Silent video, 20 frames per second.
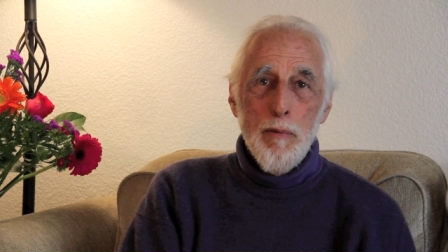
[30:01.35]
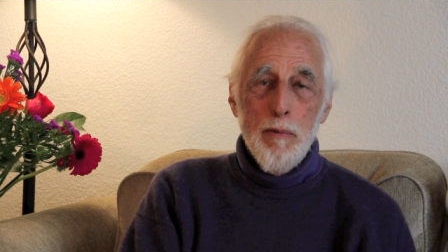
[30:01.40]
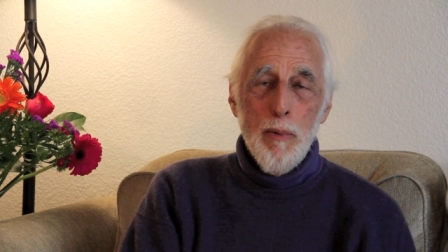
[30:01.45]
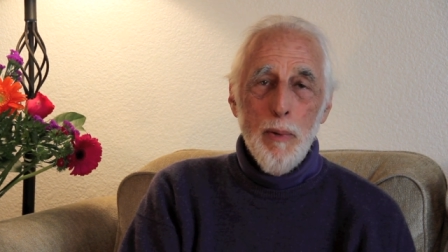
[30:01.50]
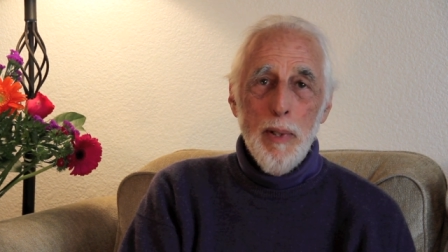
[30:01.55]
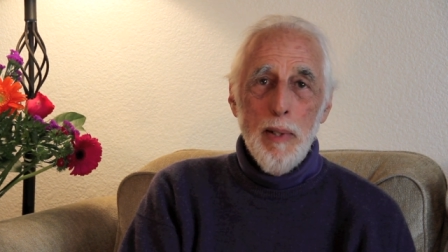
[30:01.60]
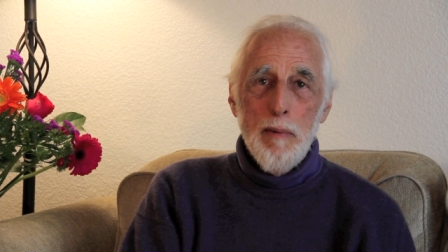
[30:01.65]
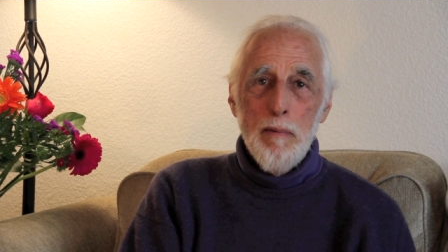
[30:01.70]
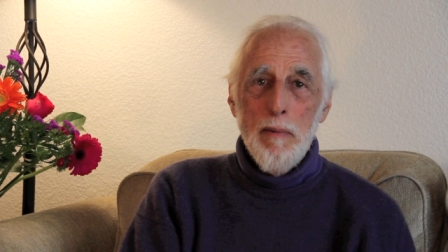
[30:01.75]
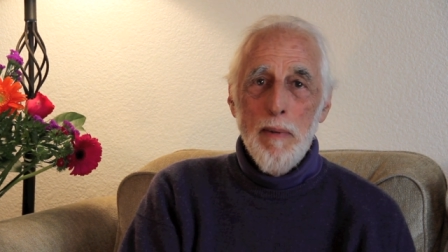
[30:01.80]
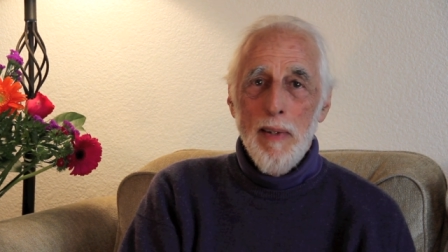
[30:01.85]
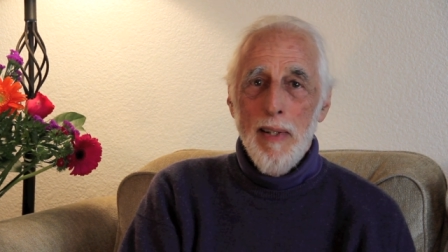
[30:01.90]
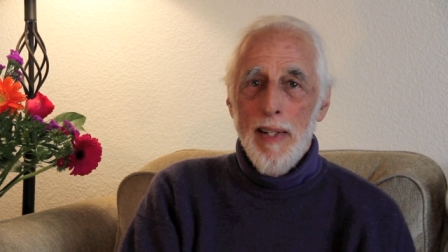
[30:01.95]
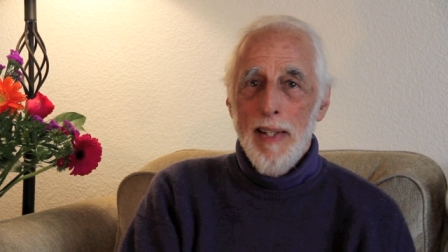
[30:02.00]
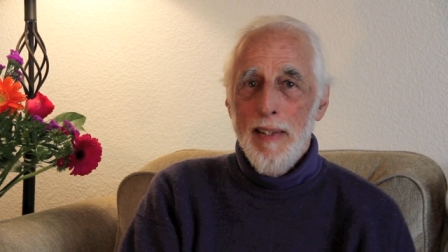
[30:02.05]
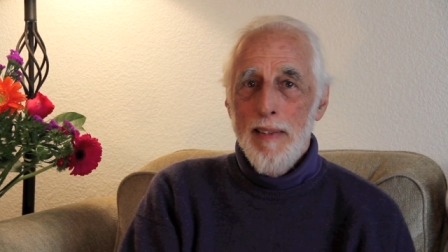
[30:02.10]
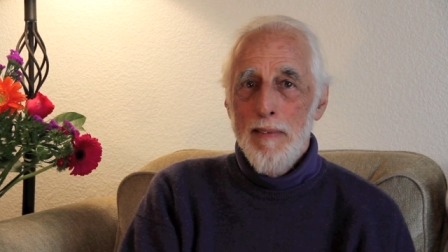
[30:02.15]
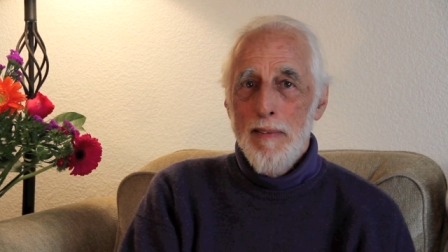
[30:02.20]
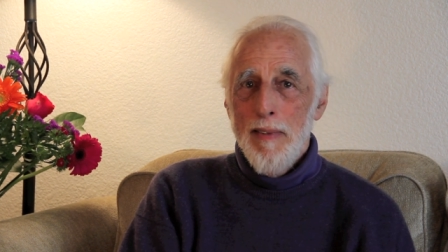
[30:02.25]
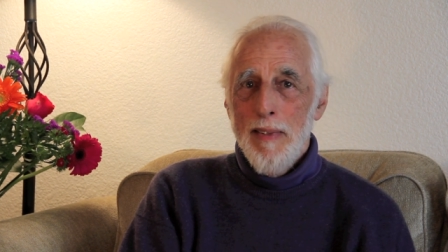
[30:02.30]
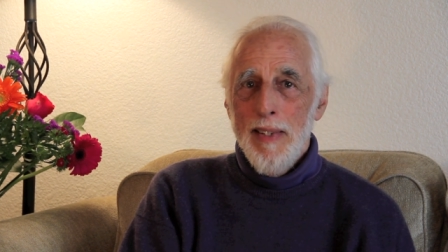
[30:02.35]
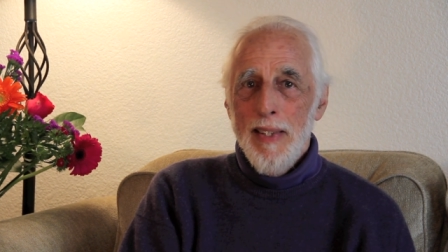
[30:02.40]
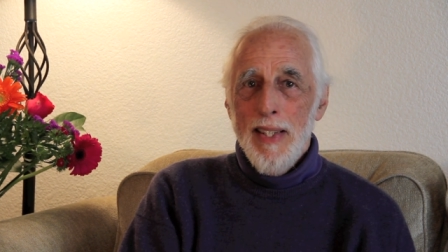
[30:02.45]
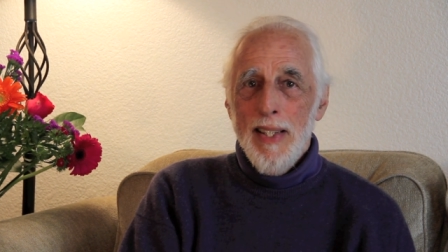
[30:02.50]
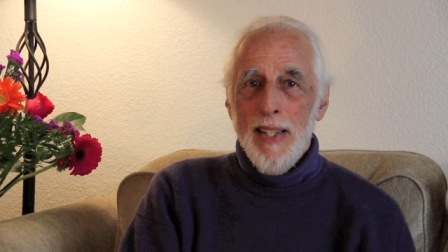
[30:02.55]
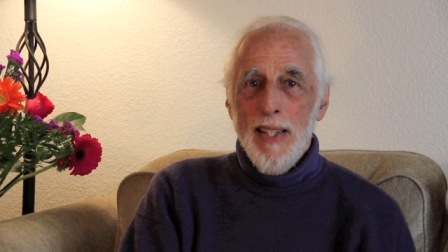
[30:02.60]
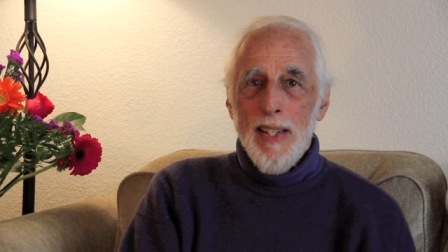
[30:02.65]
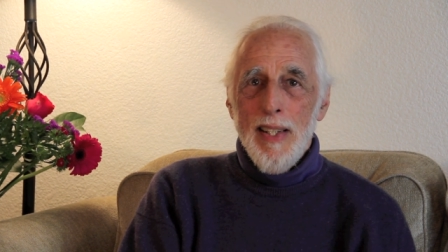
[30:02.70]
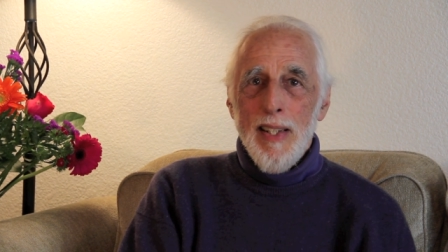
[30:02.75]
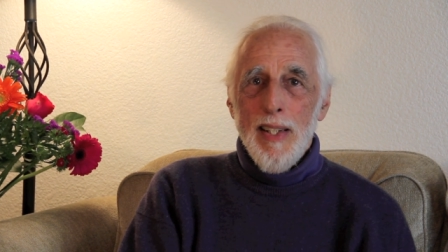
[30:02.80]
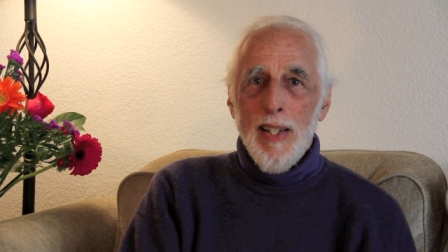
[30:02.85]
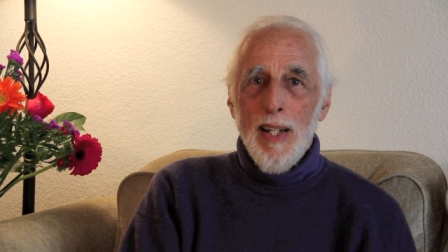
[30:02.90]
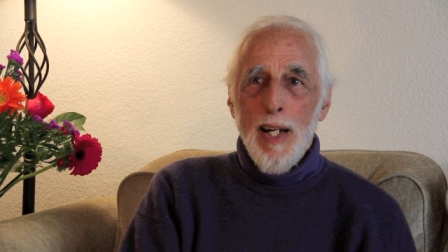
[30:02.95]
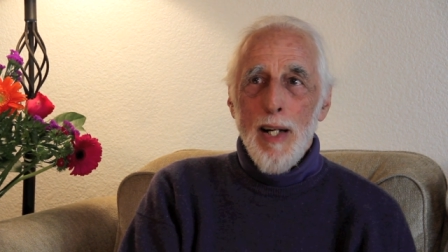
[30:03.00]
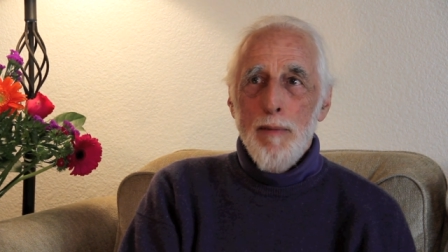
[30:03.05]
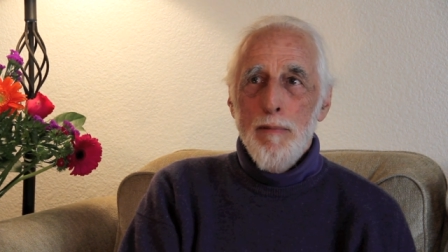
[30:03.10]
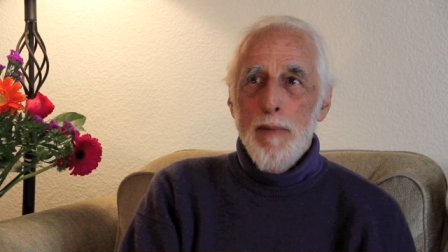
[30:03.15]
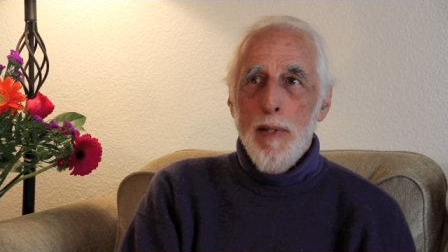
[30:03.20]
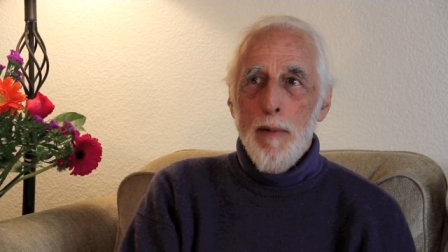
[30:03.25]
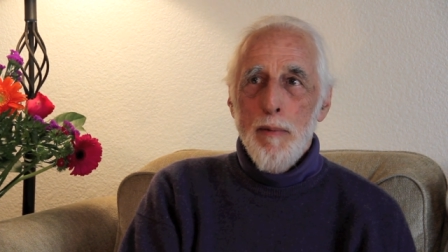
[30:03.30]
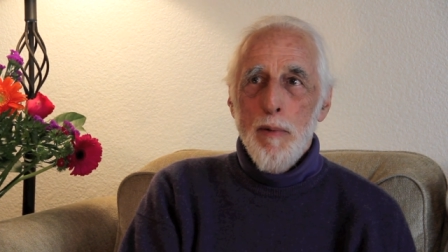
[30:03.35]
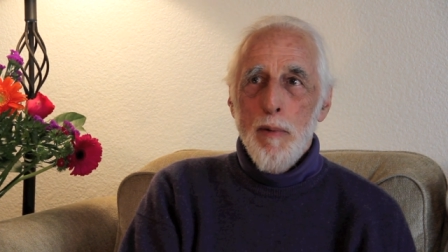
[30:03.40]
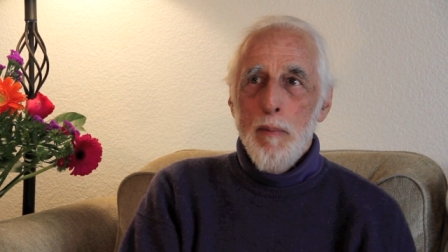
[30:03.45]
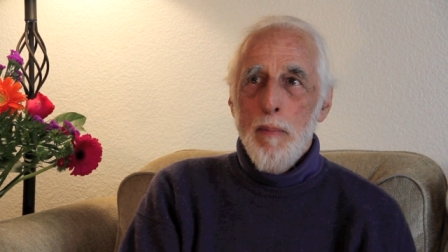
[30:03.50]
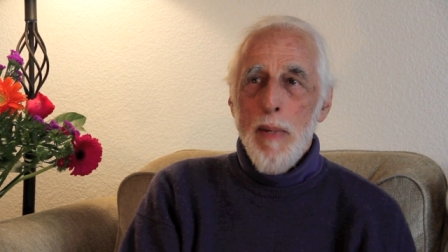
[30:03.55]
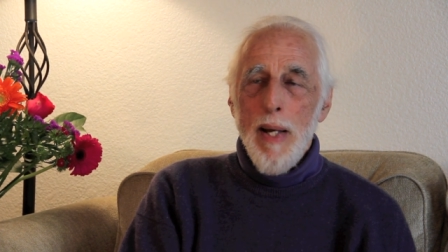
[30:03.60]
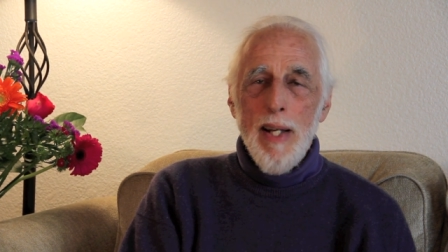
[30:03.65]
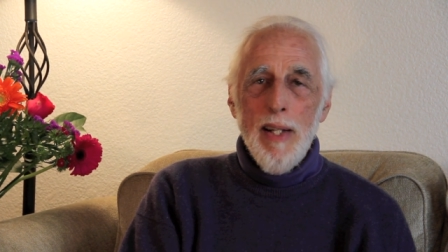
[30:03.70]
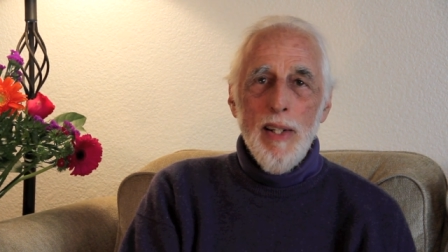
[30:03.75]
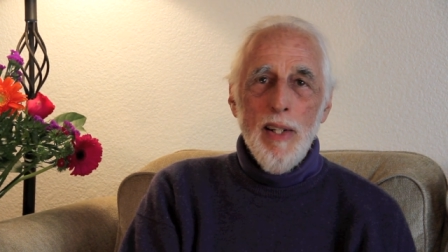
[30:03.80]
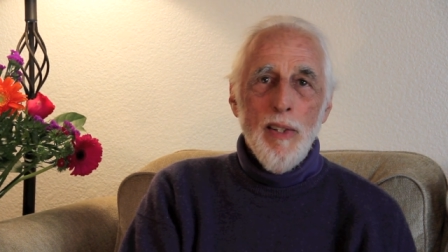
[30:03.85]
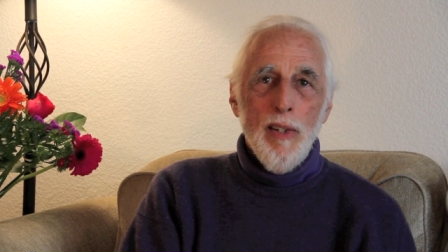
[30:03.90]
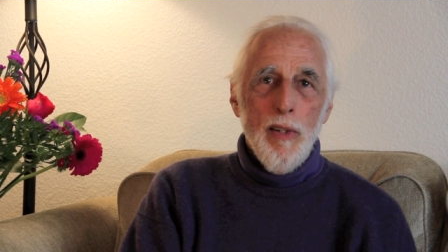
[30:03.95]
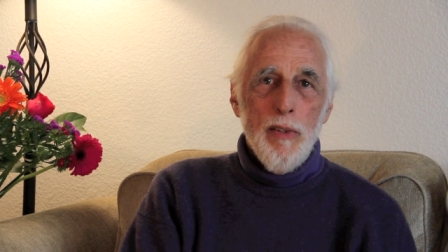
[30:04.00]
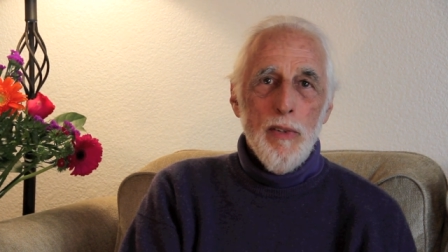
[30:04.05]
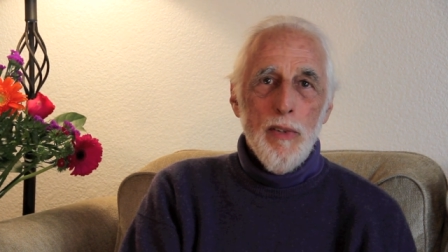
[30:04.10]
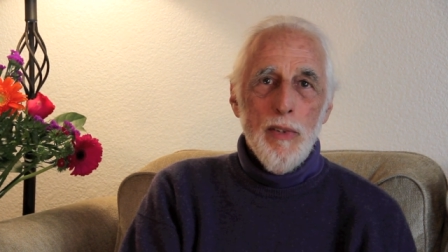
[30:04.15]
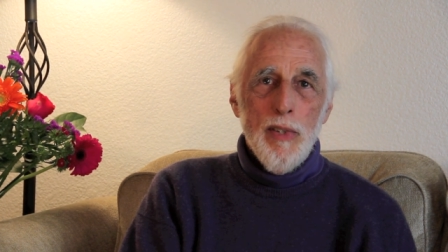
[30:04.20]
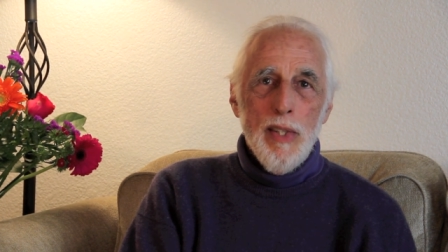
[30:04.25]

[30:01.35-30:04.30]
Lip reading: 45, I've never met another